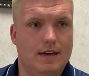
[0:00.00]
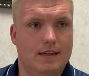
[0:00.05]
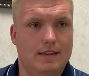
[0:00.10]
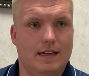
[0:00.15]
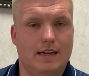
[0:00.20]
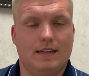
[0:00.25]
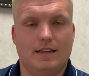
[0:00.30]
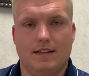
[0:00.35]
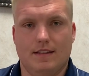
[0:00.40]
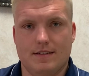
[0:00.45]

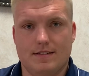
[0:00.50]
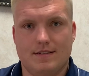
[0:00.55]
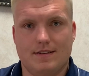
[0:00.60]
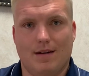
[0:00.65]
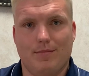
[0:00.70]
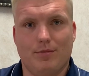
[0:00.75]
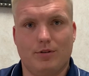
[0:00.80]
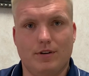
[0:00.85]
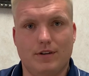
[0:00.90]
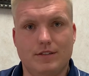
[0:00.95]
Likely the
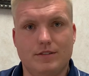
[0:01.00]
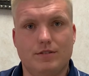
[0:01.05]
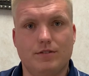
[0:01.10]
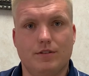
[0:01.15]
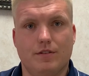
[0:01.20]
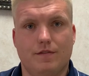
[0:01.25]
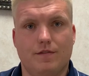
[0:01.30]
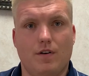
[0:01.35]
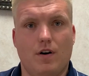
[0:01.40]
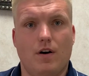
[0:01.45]
summer into
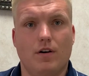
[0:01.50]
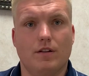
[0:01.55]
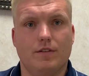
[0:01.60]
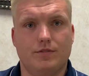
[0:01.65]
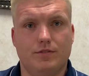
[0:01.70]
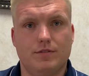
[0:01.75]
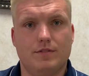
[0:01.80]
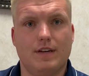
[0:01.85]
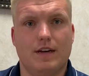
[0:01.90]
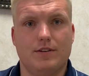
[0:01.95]
the fall
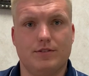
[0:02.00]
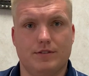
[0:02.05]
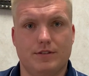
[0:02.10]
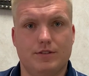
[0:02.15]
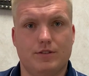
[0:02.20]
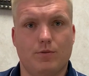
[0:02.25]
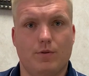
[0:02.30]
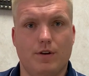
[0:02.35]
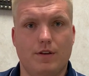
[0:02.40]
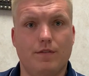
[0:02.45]
of
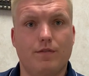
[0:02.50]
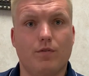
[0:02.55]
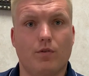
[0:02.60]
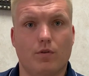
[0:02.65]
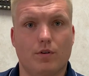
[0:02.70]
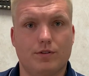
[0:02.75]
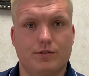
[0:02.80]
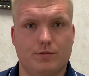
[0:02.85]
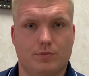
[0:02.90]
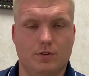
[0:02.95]

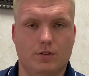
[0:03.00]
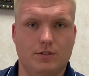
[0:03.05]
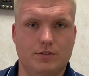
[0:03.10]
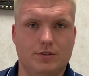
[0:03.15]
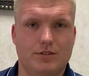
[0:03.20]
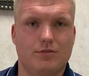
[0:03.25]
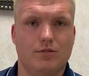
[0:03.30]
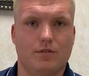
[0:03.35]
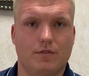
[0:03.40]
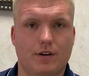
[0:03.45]
2024, so we're
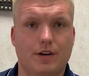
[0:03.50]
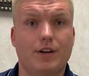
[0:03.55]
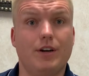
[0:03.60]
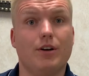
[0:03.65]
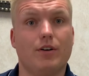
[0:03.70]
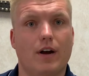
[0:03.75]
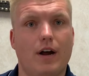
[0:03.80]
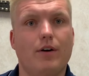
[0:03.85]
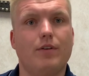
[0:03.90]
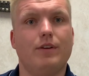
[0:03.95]
just over a
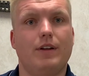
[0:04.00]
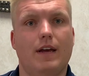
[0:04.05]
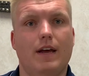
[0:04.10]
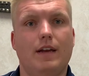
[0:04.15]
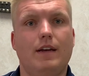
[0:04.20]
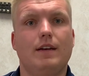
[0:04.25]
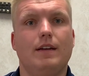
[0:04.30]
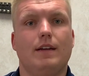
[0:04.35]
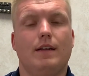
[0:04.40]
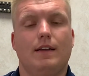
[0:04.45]
year out
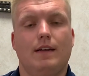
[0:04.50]
yet.